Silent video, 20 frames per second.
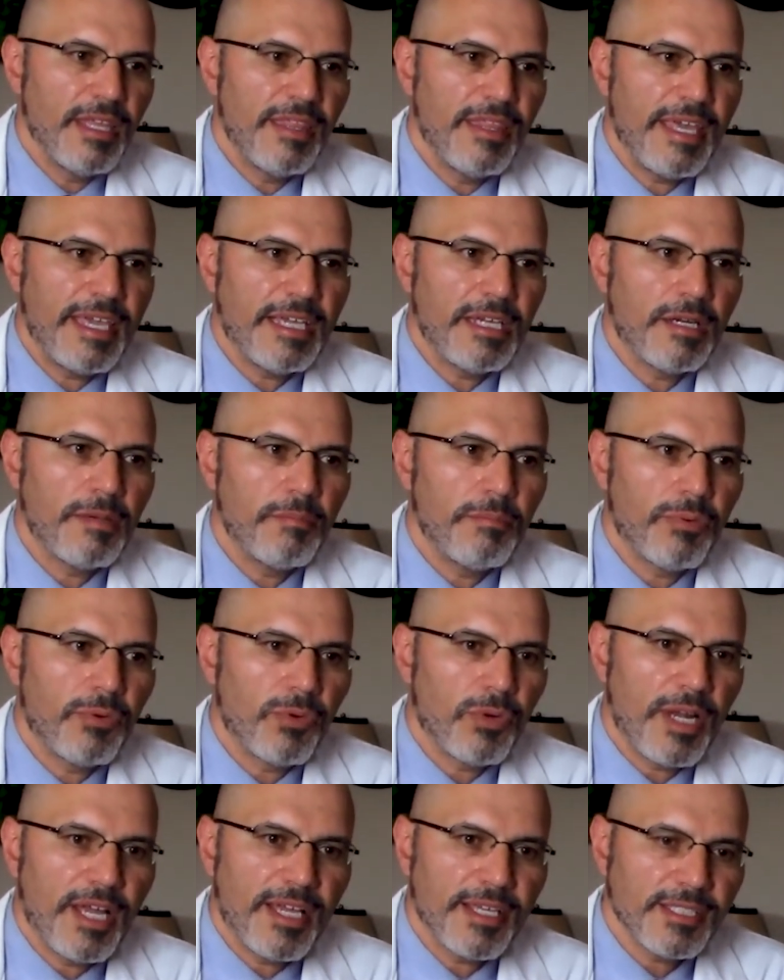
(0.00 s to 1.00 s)
they
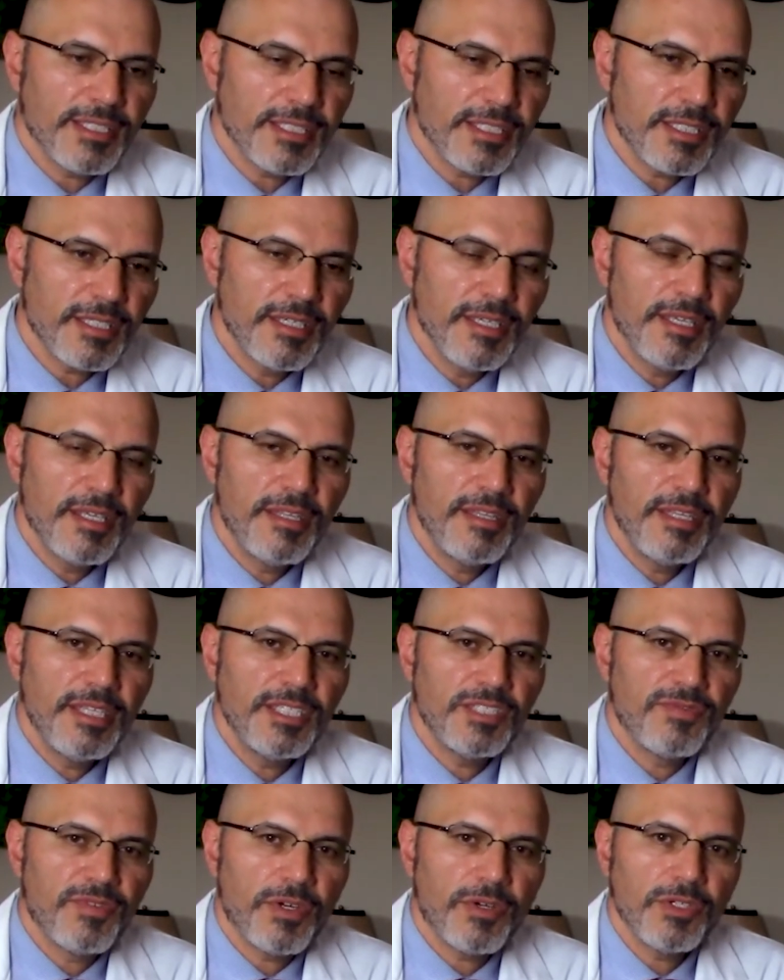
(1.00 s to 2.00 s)
compress
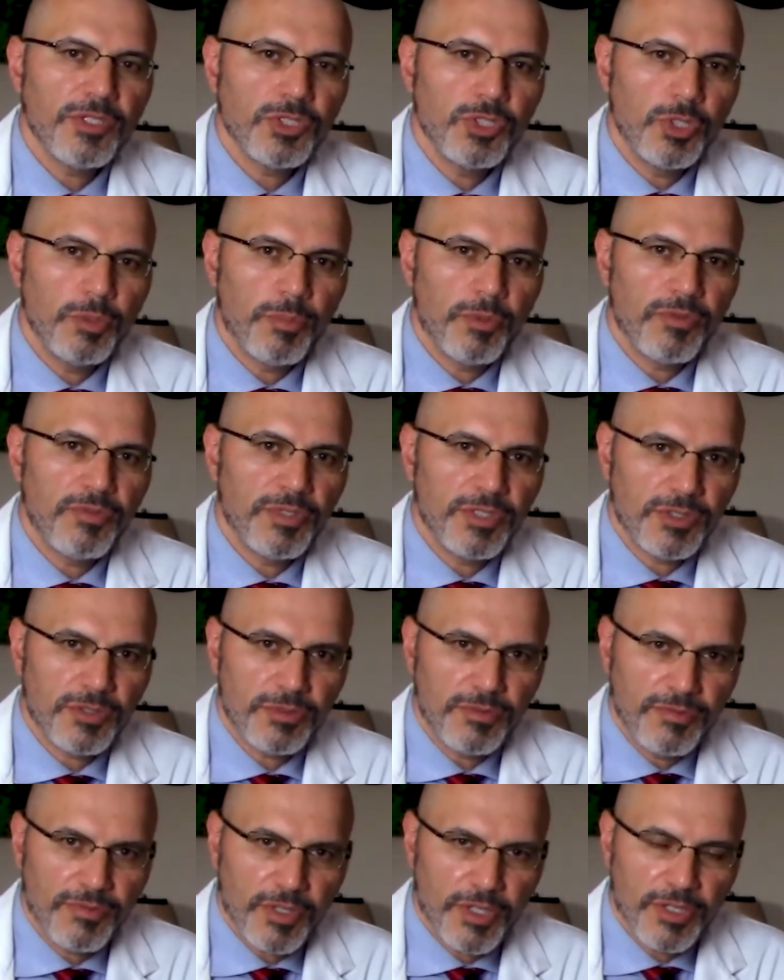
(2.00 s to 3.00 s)
these very
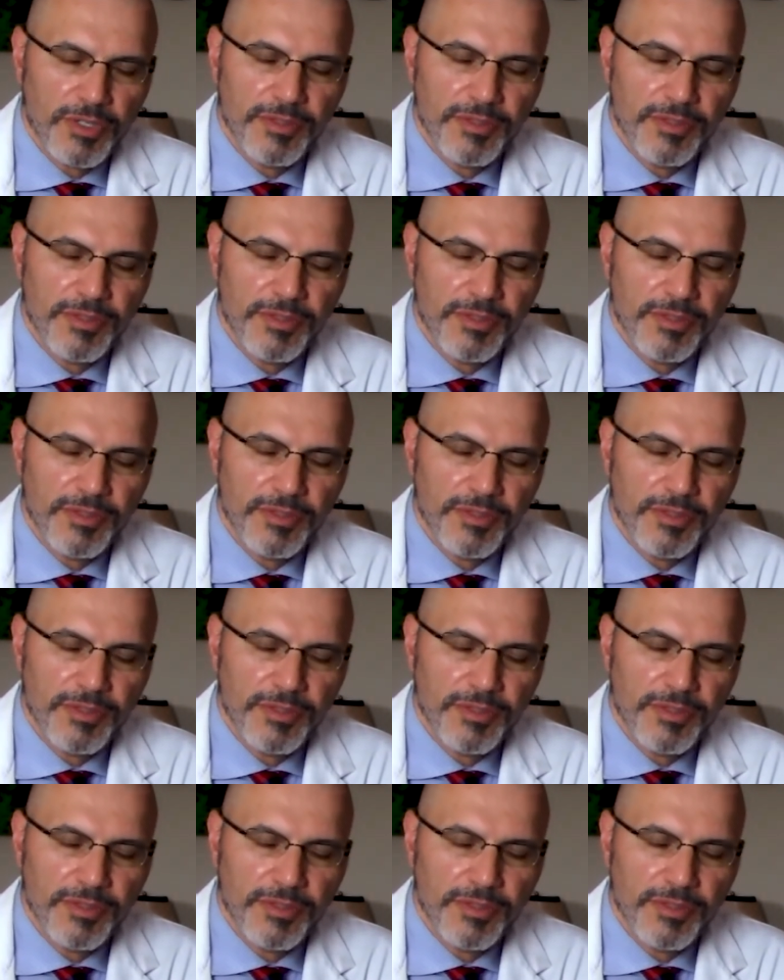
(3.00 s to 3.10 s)
superficial,